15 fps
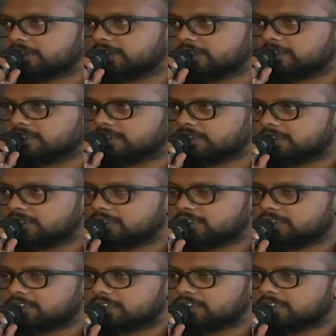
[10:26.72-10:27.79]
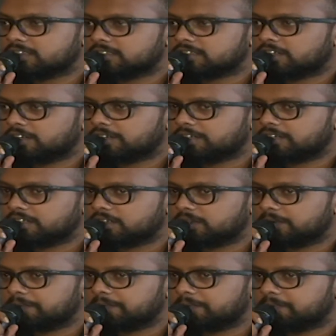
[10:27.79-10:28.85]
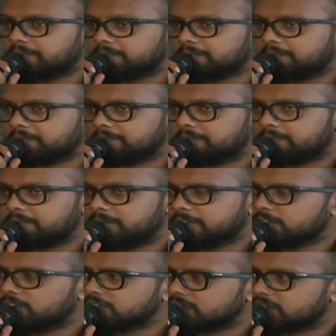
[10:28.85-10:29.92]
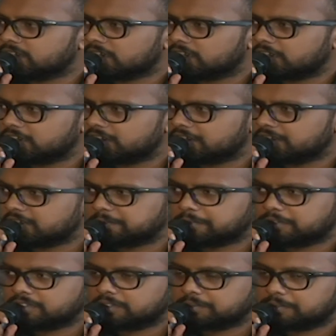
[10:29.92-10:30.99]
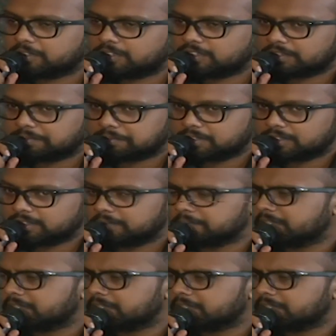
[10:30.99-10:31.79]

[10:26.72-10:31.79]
it's not because they are irresponsible or something,